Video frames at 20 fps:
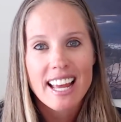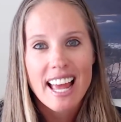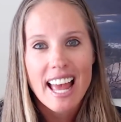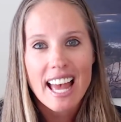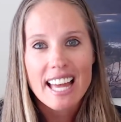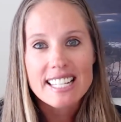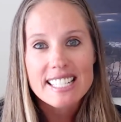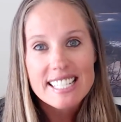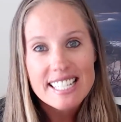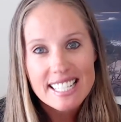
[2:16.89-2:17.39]

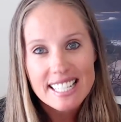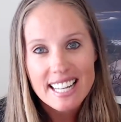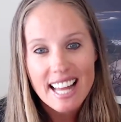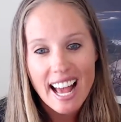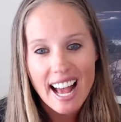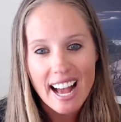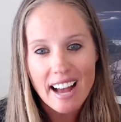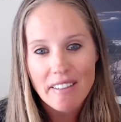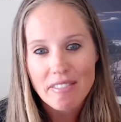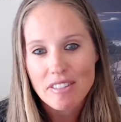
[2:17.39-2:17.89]
and did
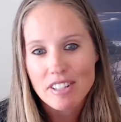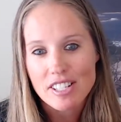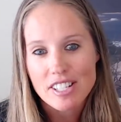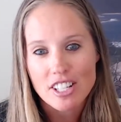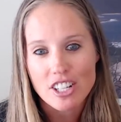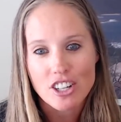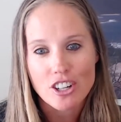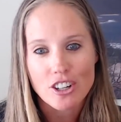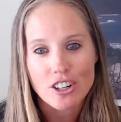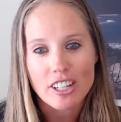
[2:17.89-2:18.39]
have the
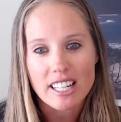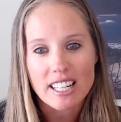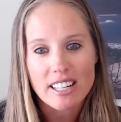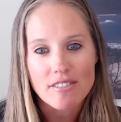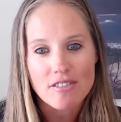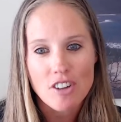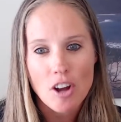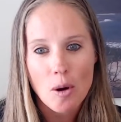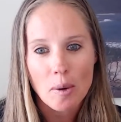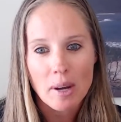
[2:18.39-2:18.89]
security of
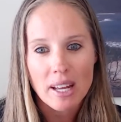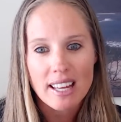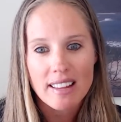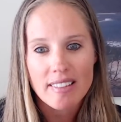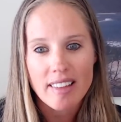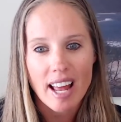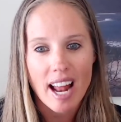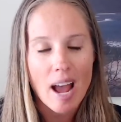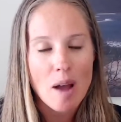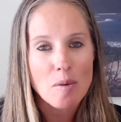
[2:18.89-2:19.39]
knowing
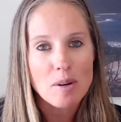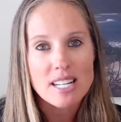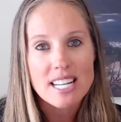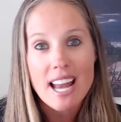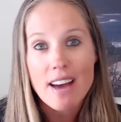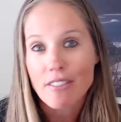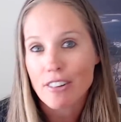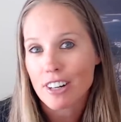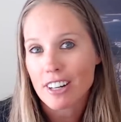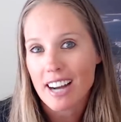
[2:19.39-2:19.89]
that I would
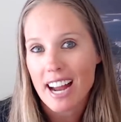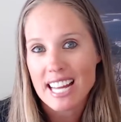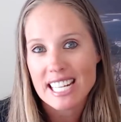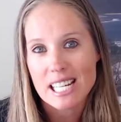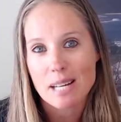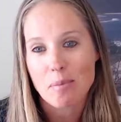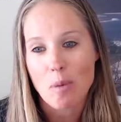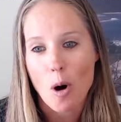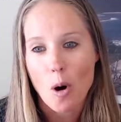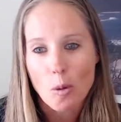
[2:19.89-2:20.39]
never end
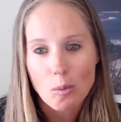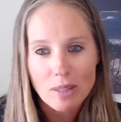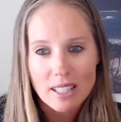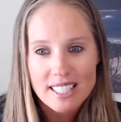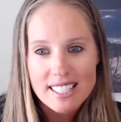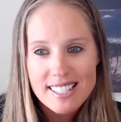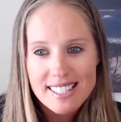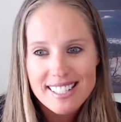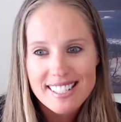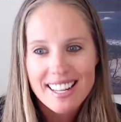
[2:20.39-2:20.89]
up
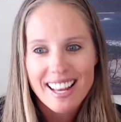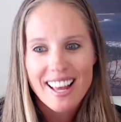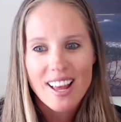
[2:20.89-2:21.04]
homeless